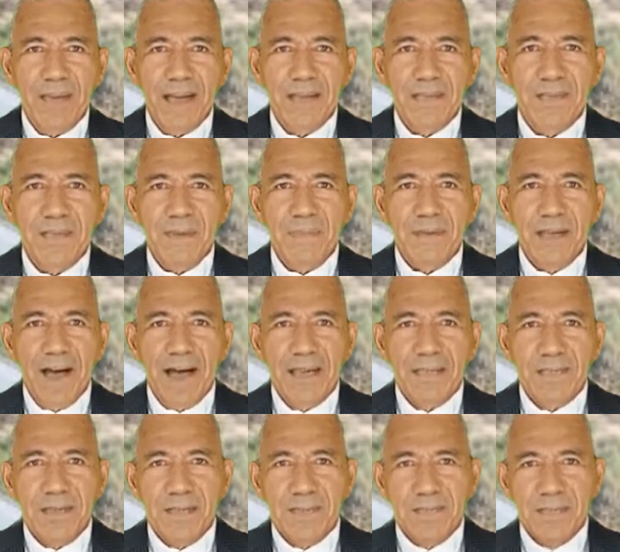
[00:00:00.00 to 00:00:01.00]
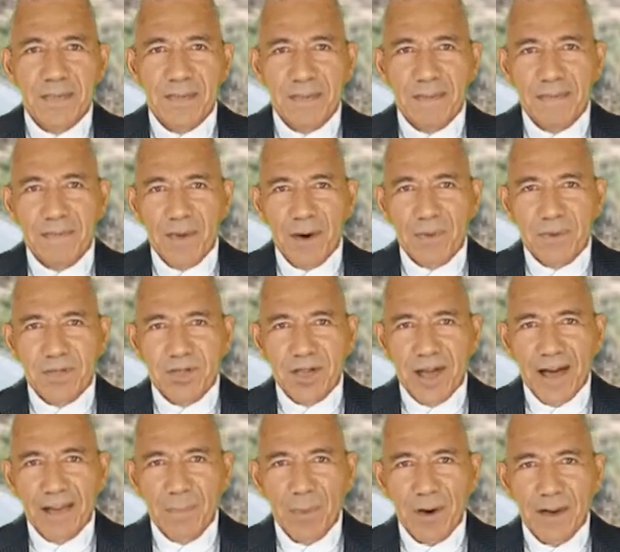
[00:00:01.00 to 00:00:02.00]
In some cases, those
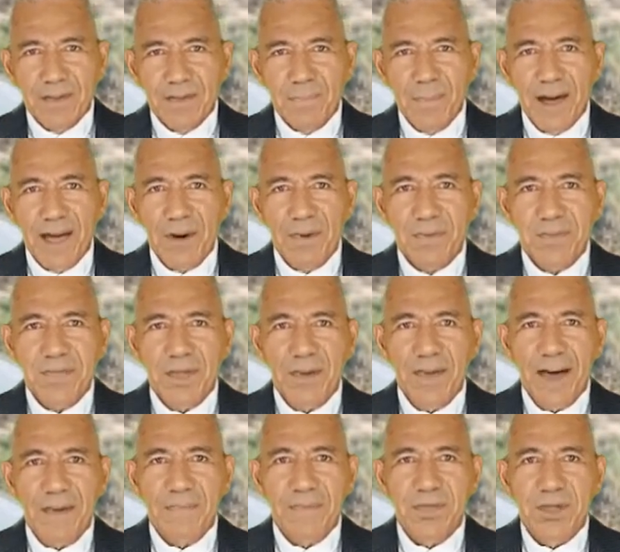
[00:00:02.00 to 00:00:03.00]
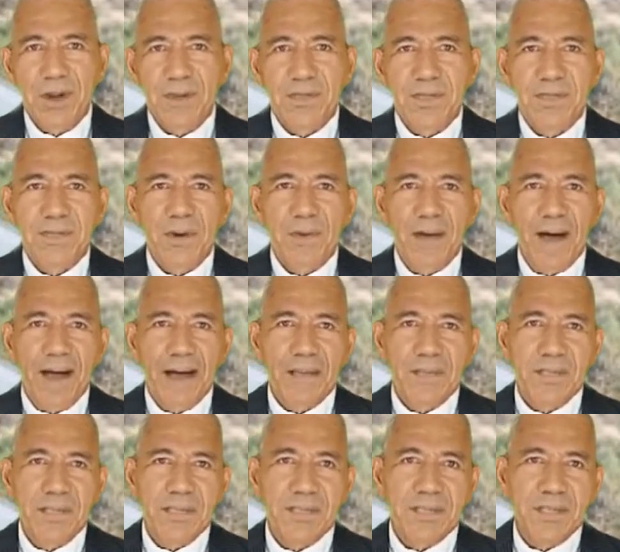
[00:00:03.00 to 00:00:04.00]
checkpoints may also have judges on
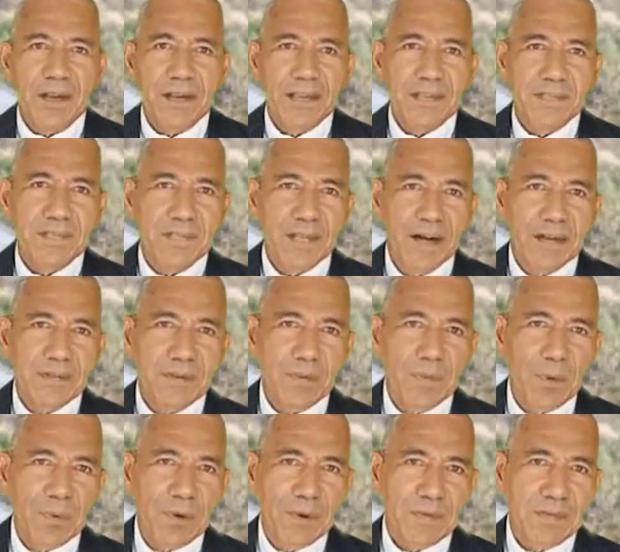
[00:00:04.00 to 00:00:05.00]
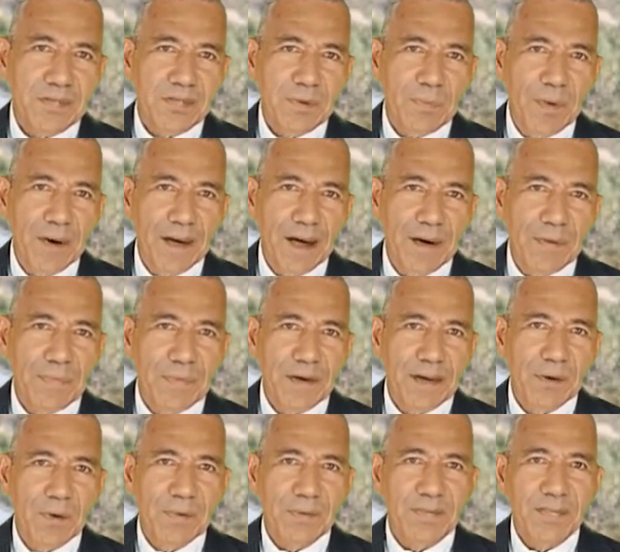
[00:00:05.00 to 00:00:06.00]
hand to sign search warrants to allow
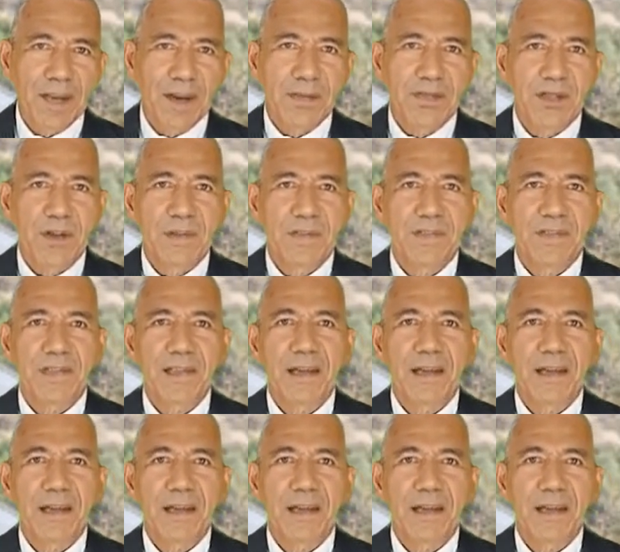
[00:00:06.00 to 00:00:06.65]
vehicle searches.